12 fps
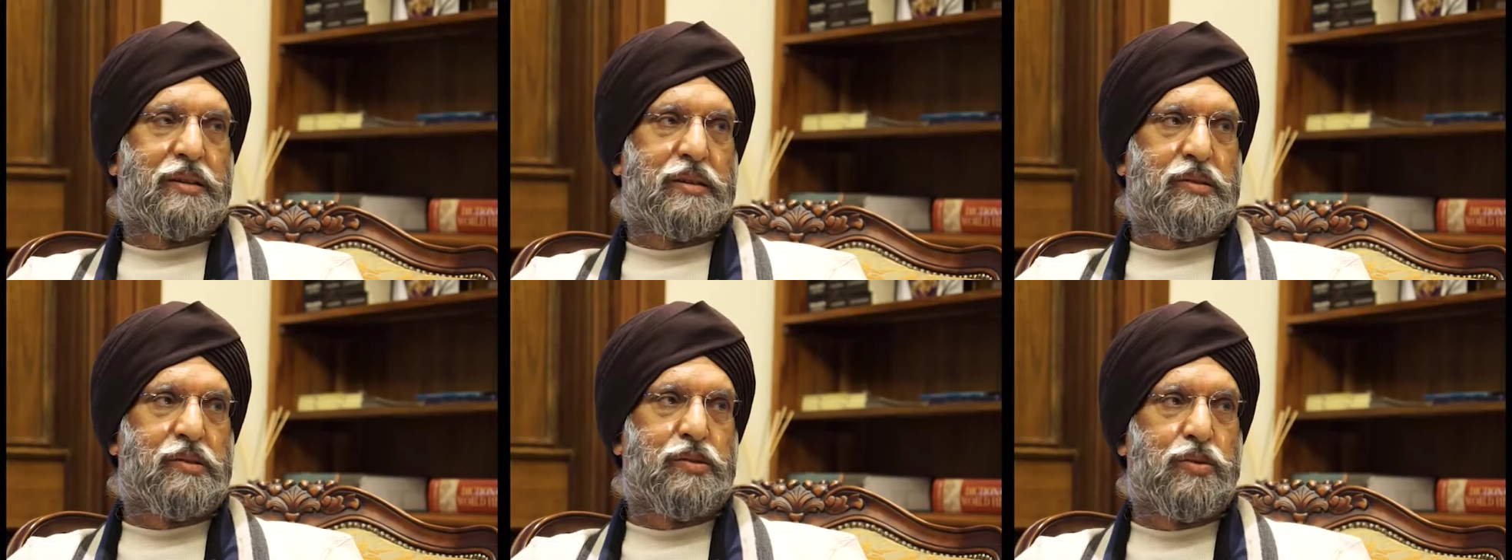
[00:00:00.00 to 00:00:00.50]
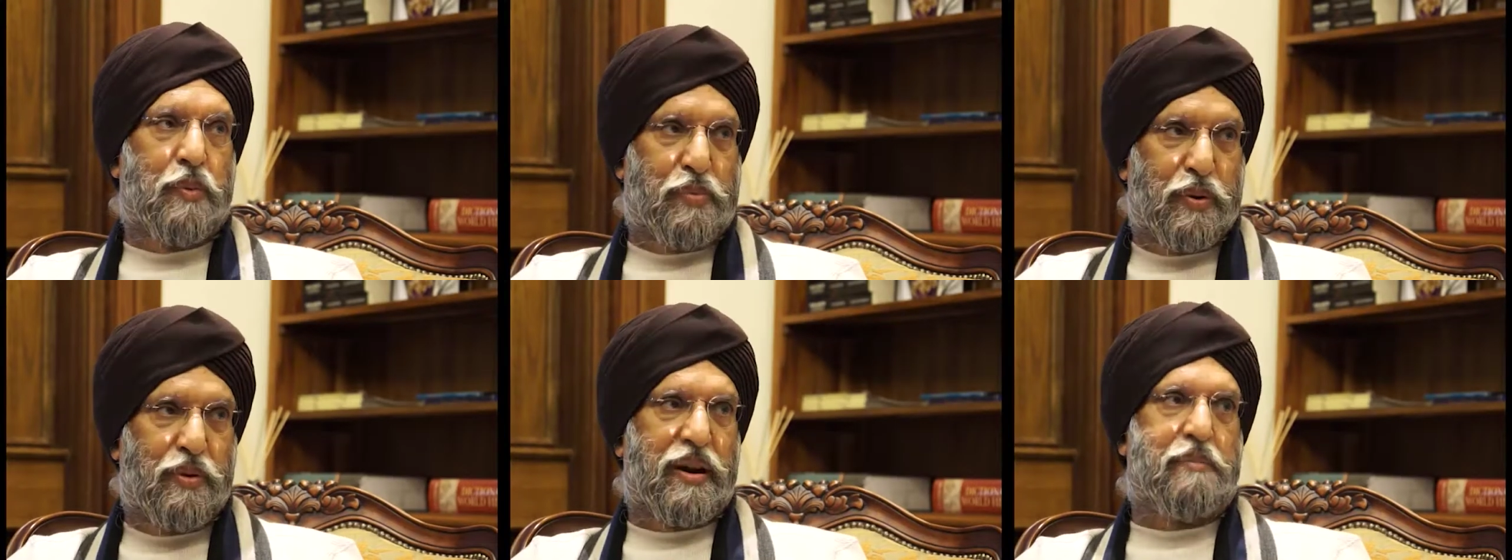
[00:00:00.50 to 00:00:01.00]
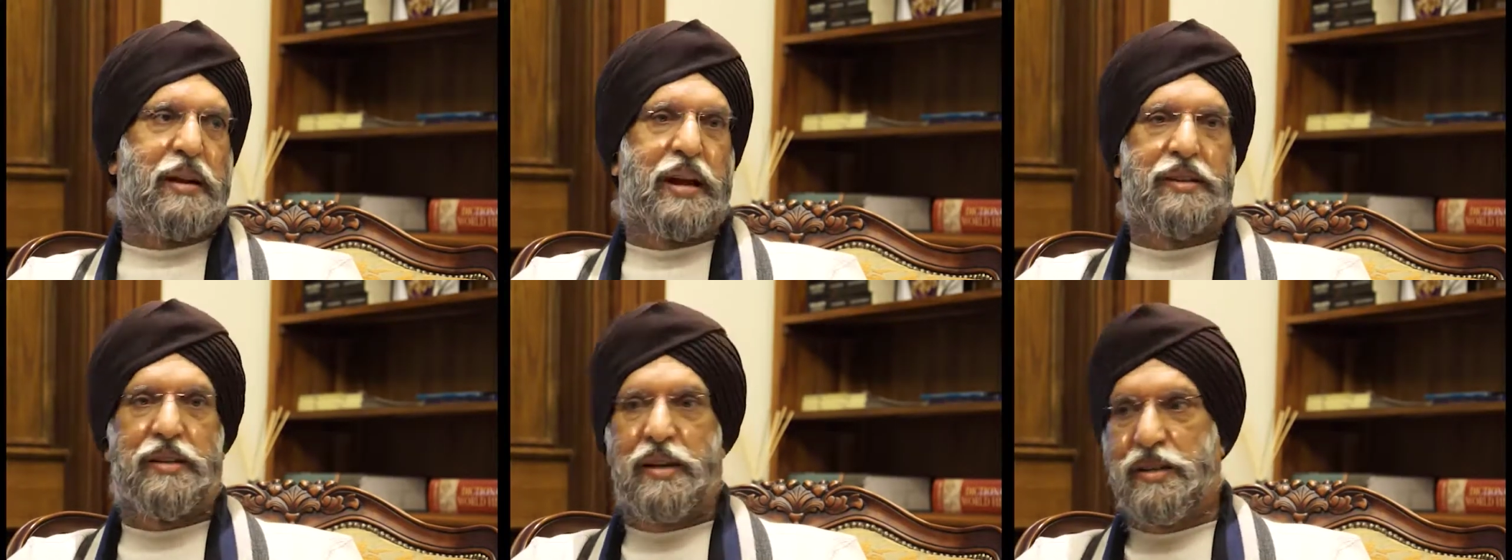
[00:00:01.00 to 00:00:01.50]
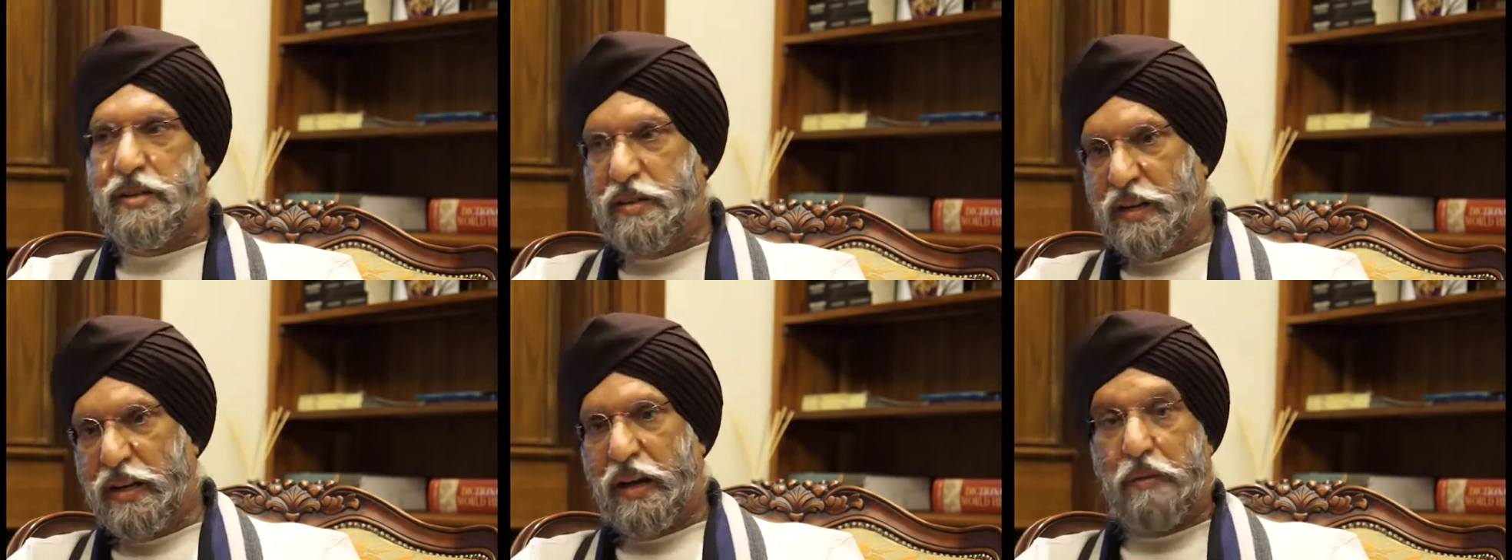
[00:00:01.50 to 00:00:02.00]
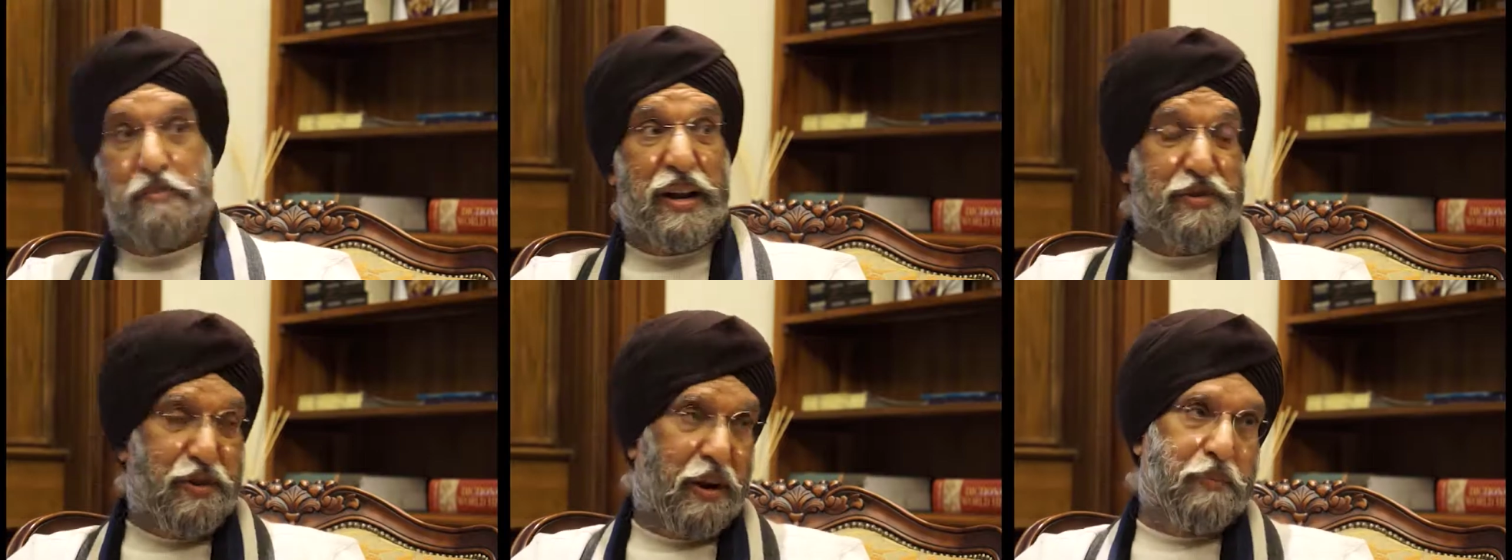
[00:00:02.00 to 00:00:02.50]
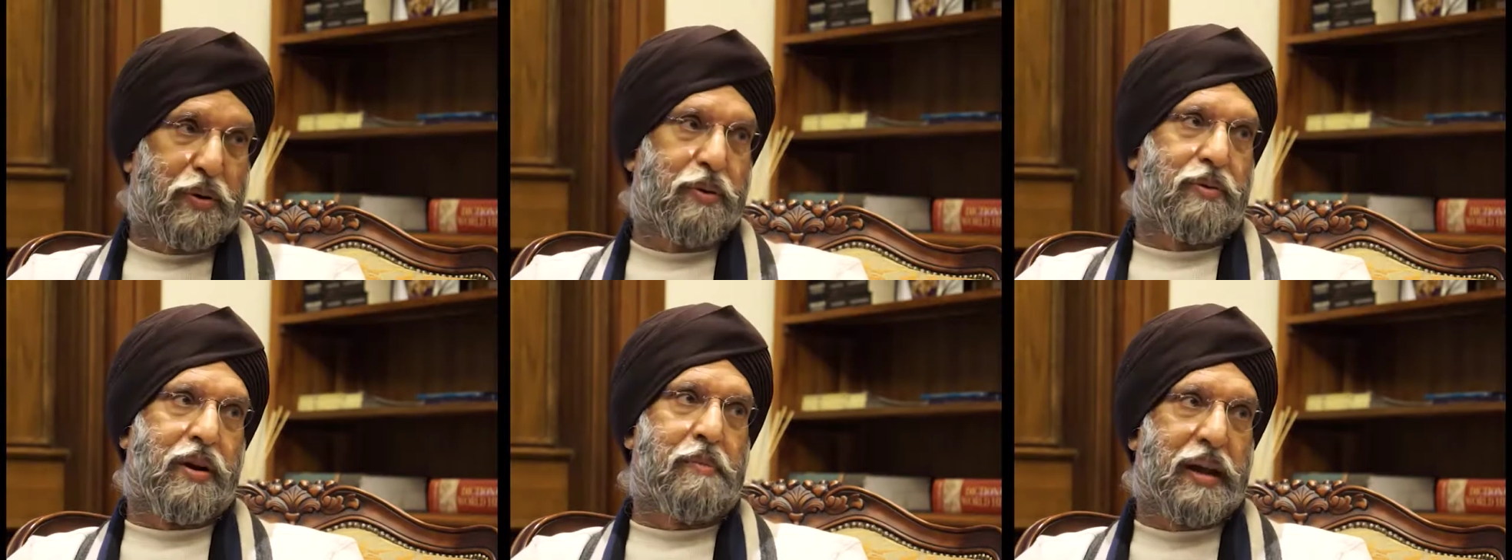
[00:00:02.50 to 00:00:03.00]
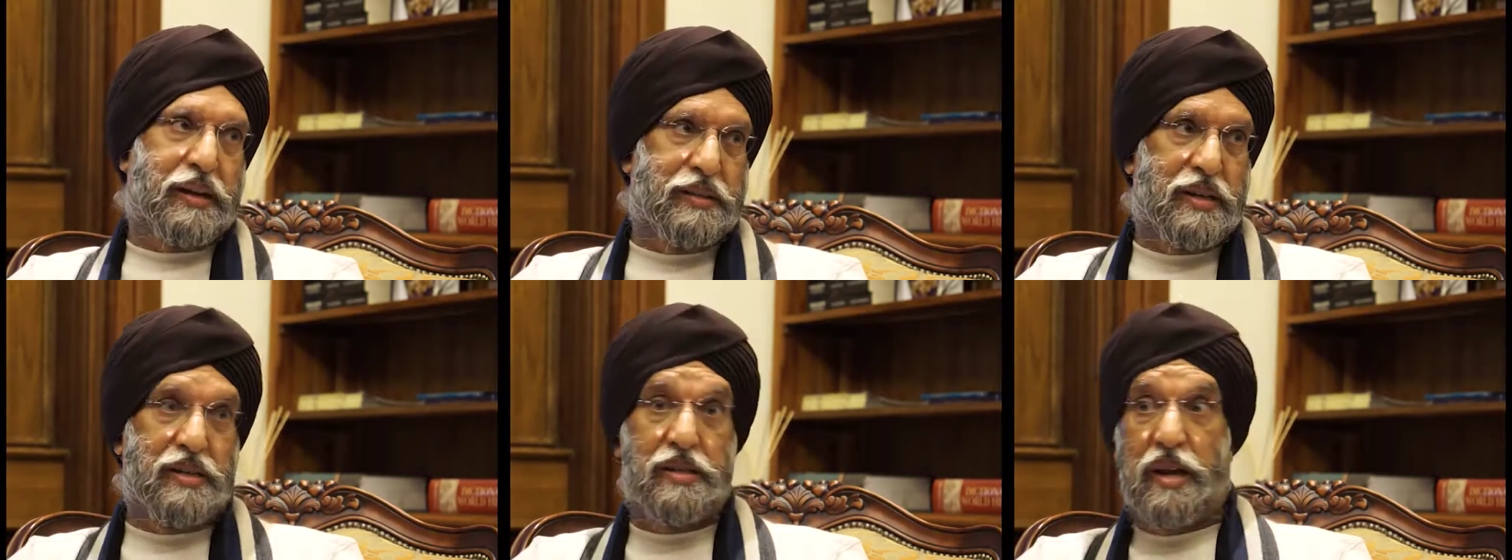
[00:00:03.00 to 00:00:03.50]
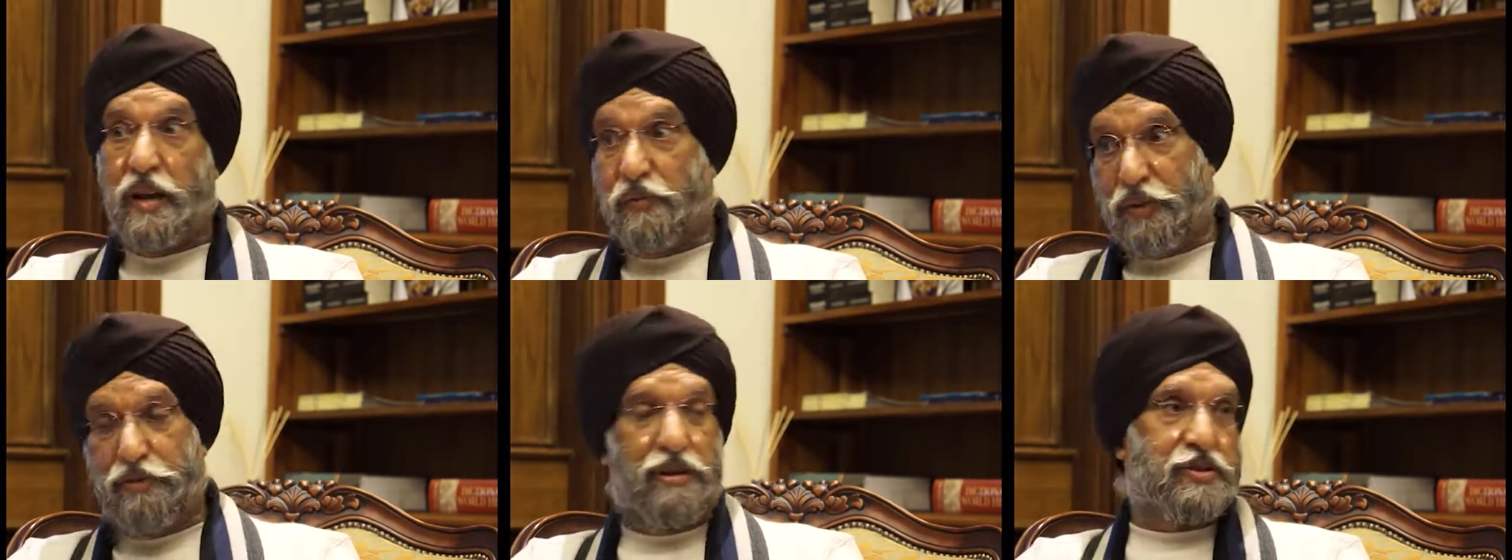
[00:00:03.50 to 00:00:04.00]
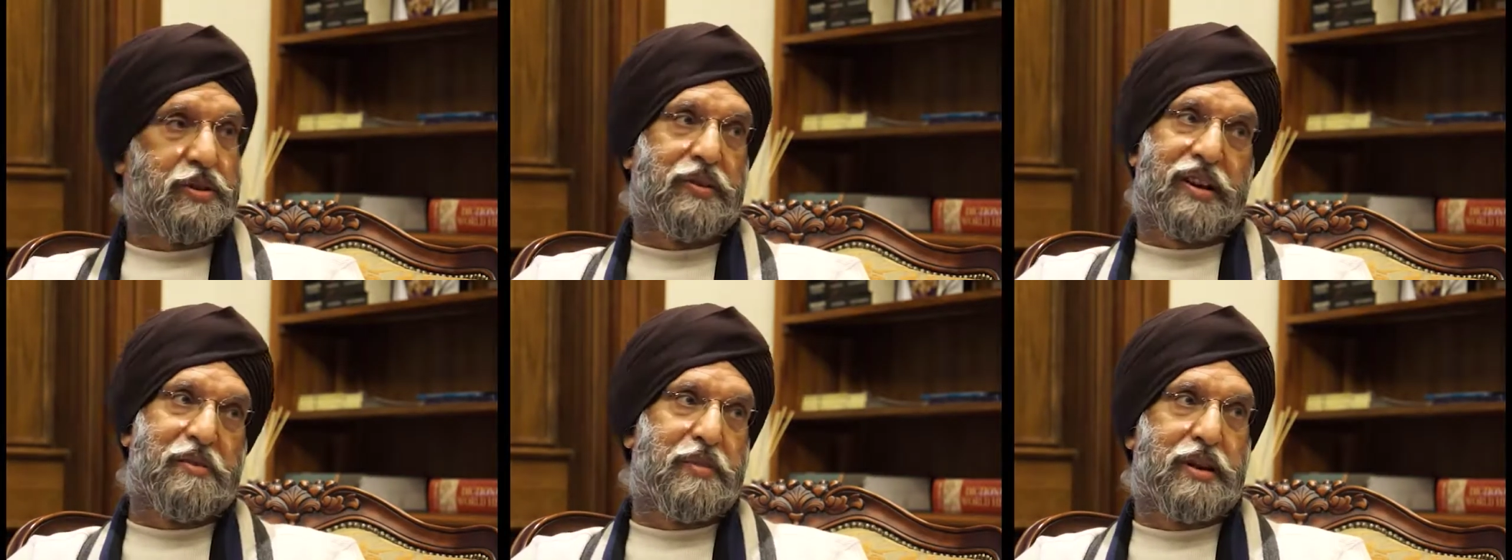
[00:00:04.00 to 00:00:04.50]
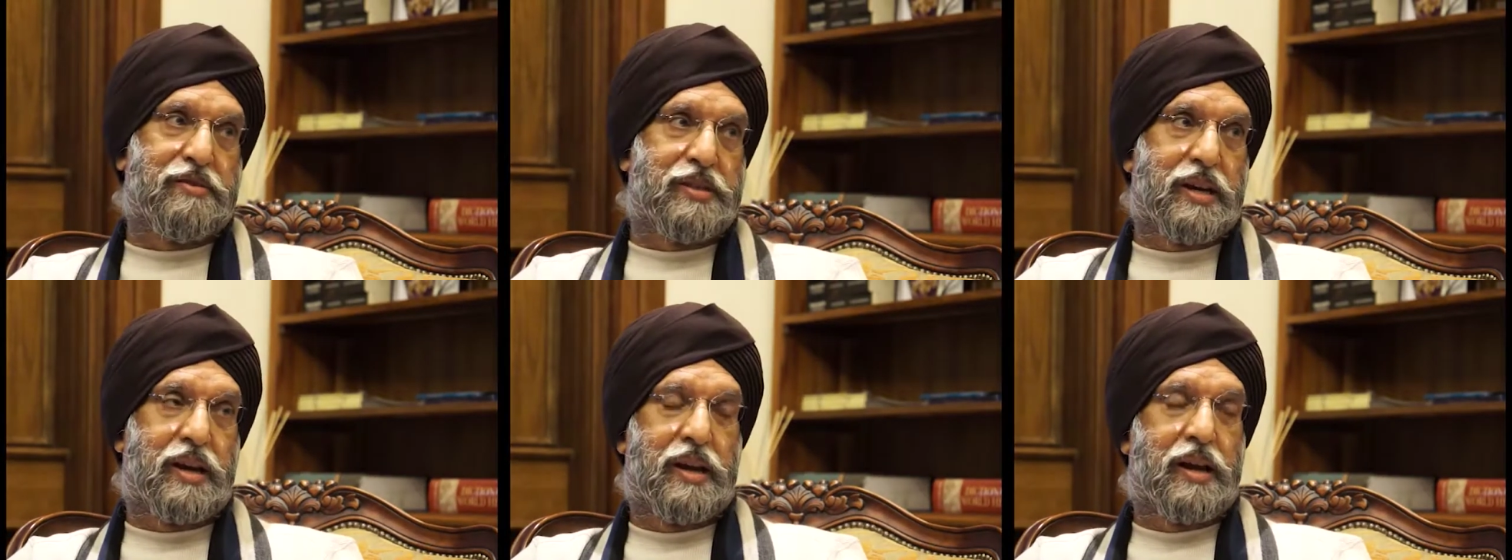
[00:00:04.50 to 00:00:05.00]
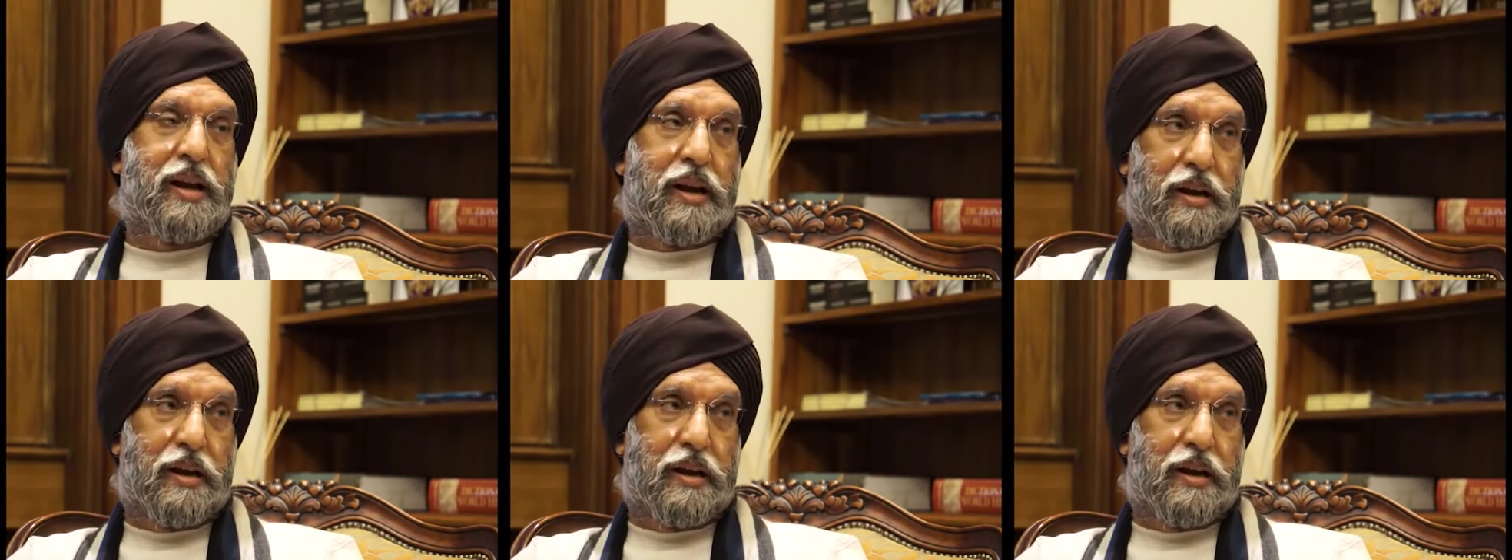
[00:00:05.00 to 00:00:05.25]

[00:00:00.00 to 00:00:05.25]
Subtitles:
to do a program like this, a mentoring program like this for the rest of the community.